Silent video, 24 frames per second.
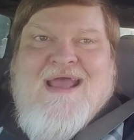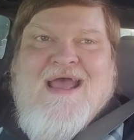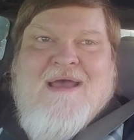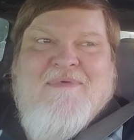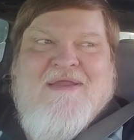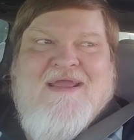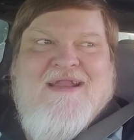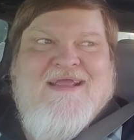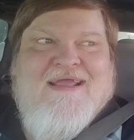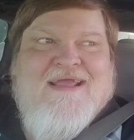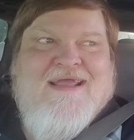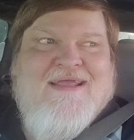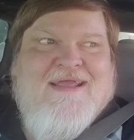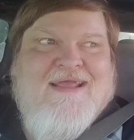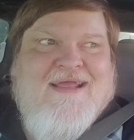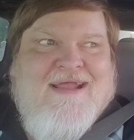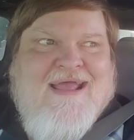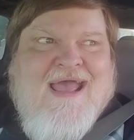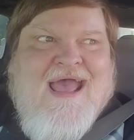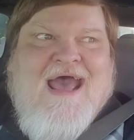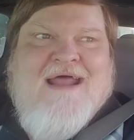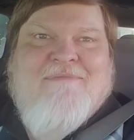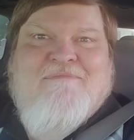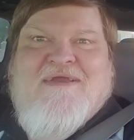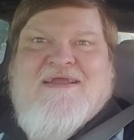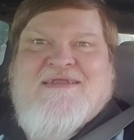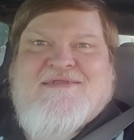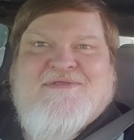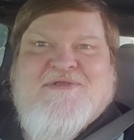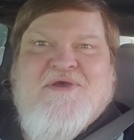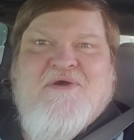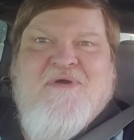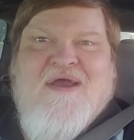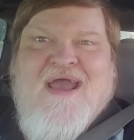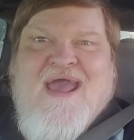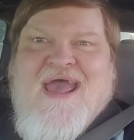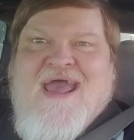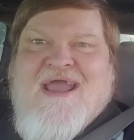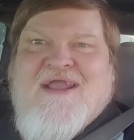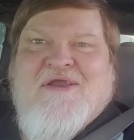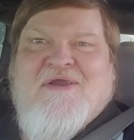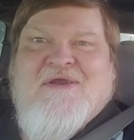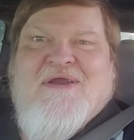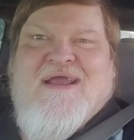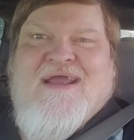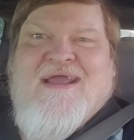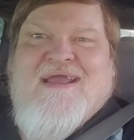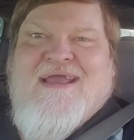I mean, it had me so
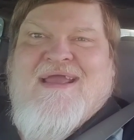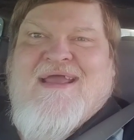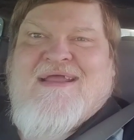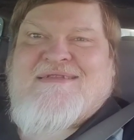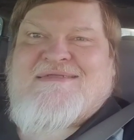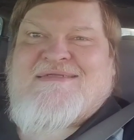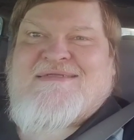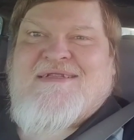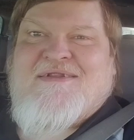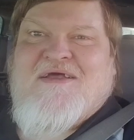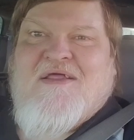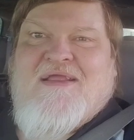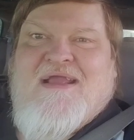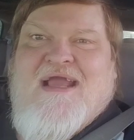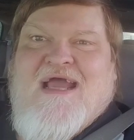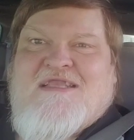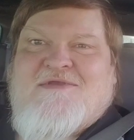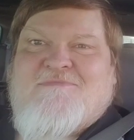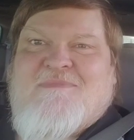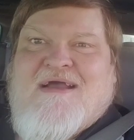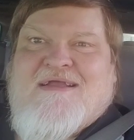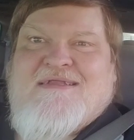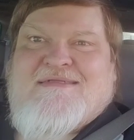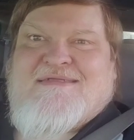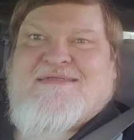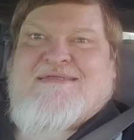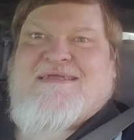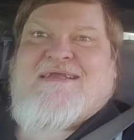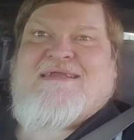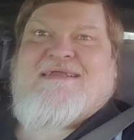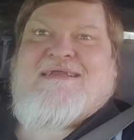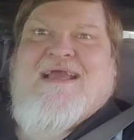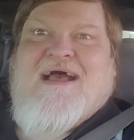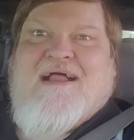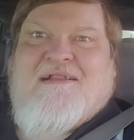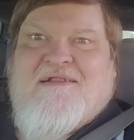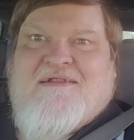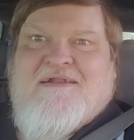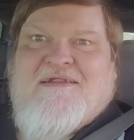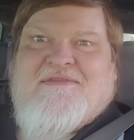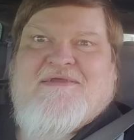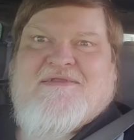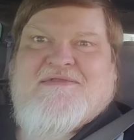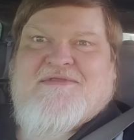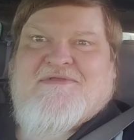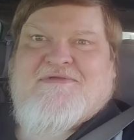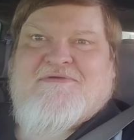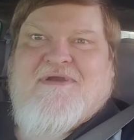angry and sitting on the edge of my seat yelling at
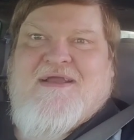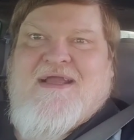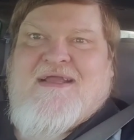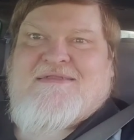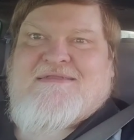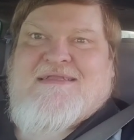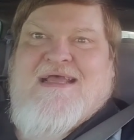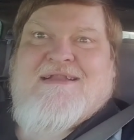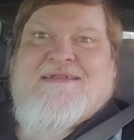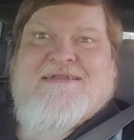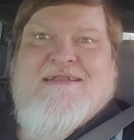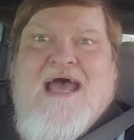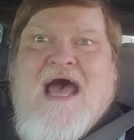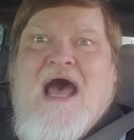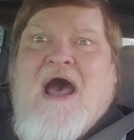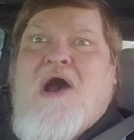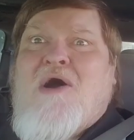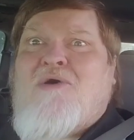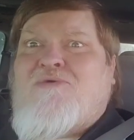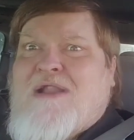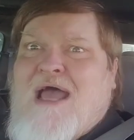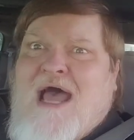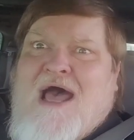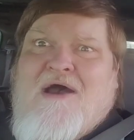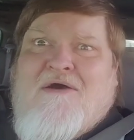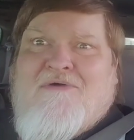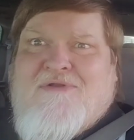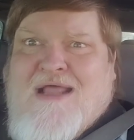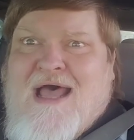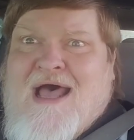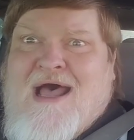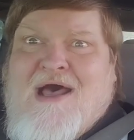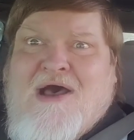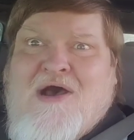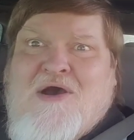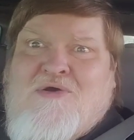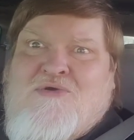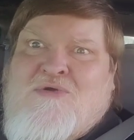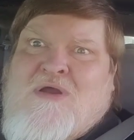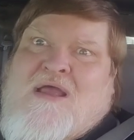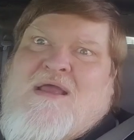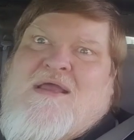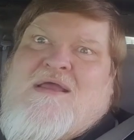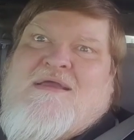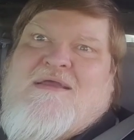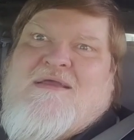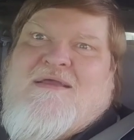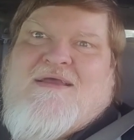the screen. It's like, no, no, no.
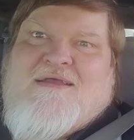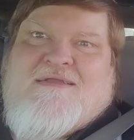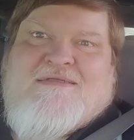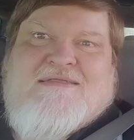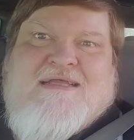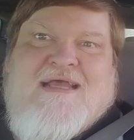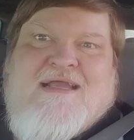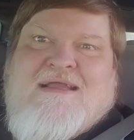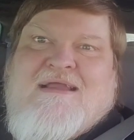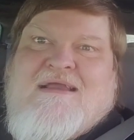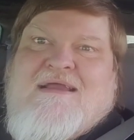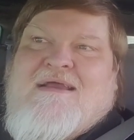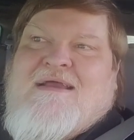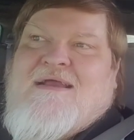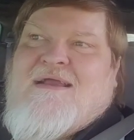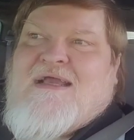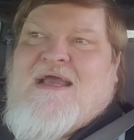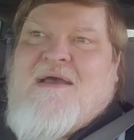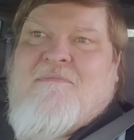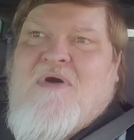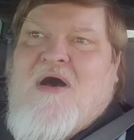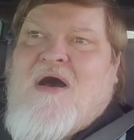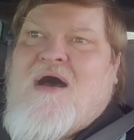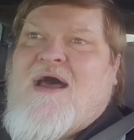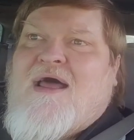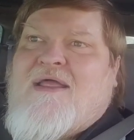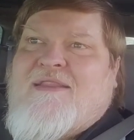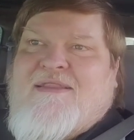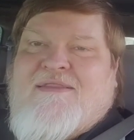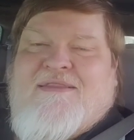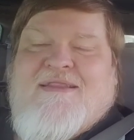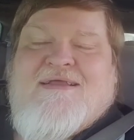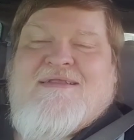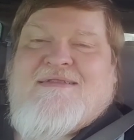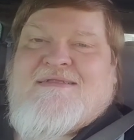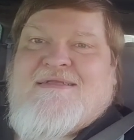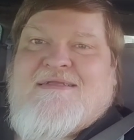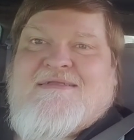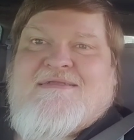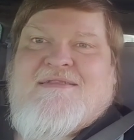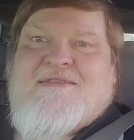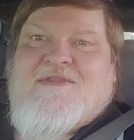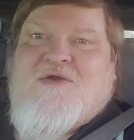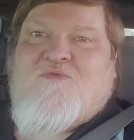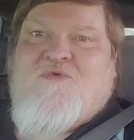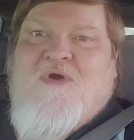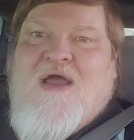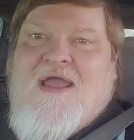It's like, come on, this isn't
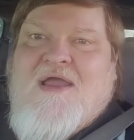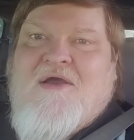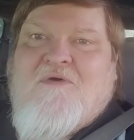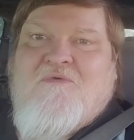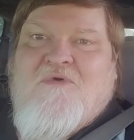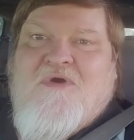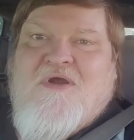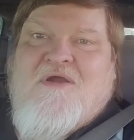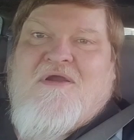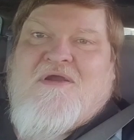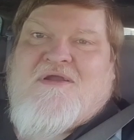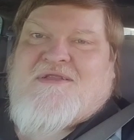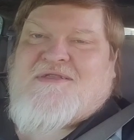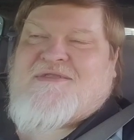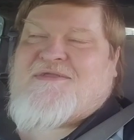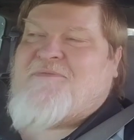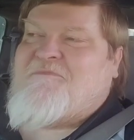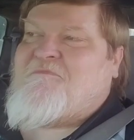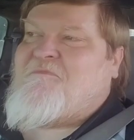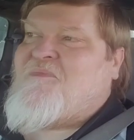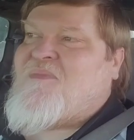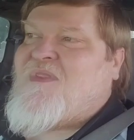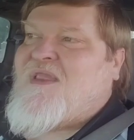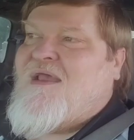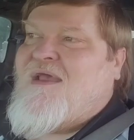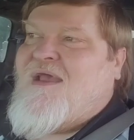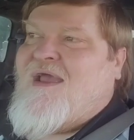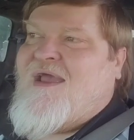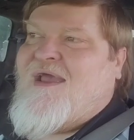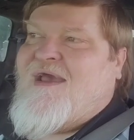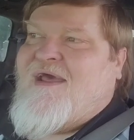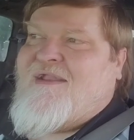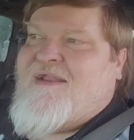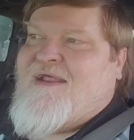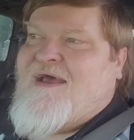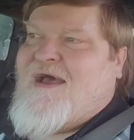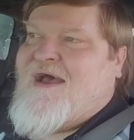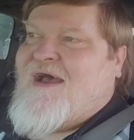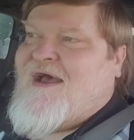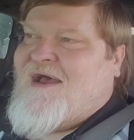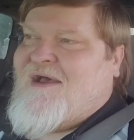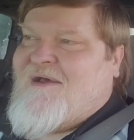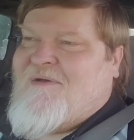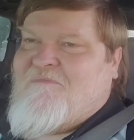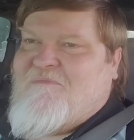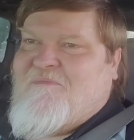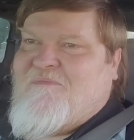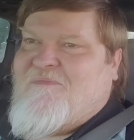the way it works. And
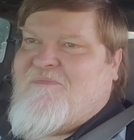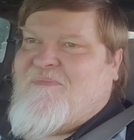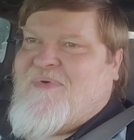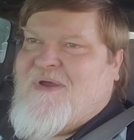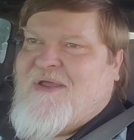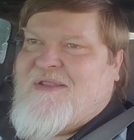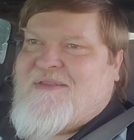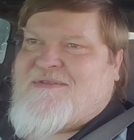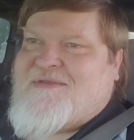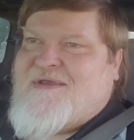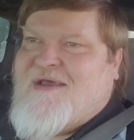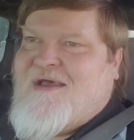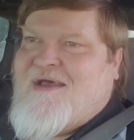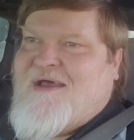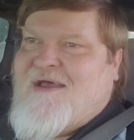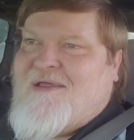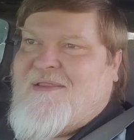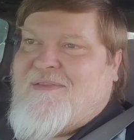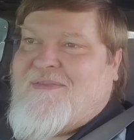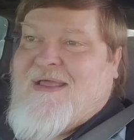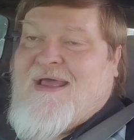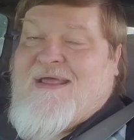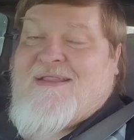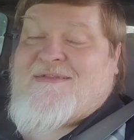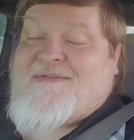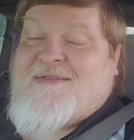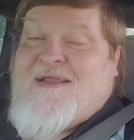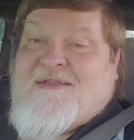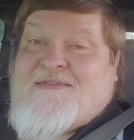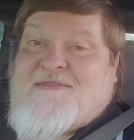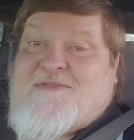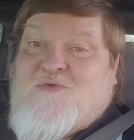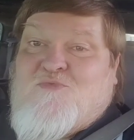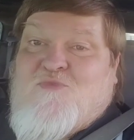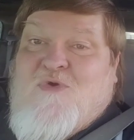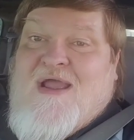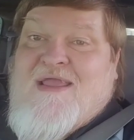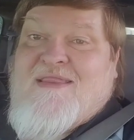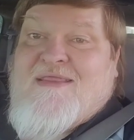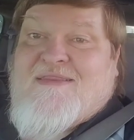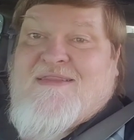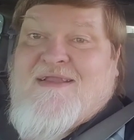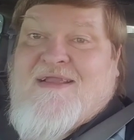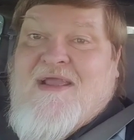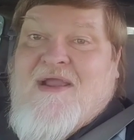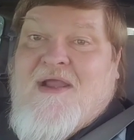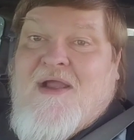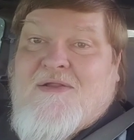that's the way that
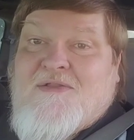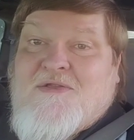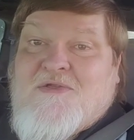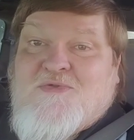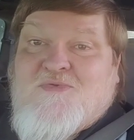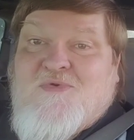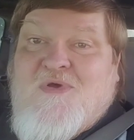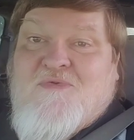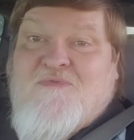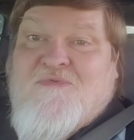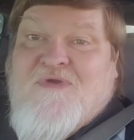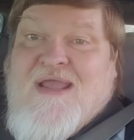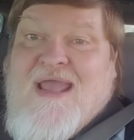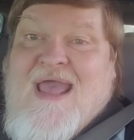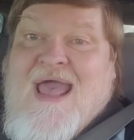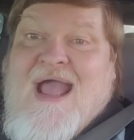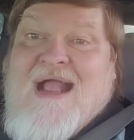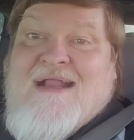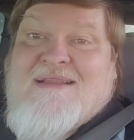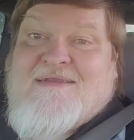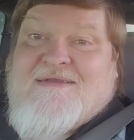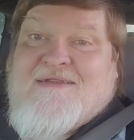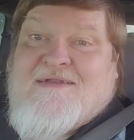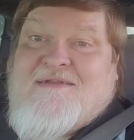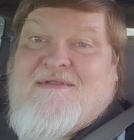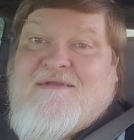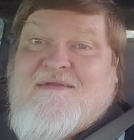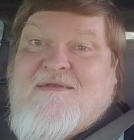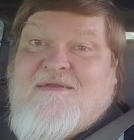the characters would have reacted.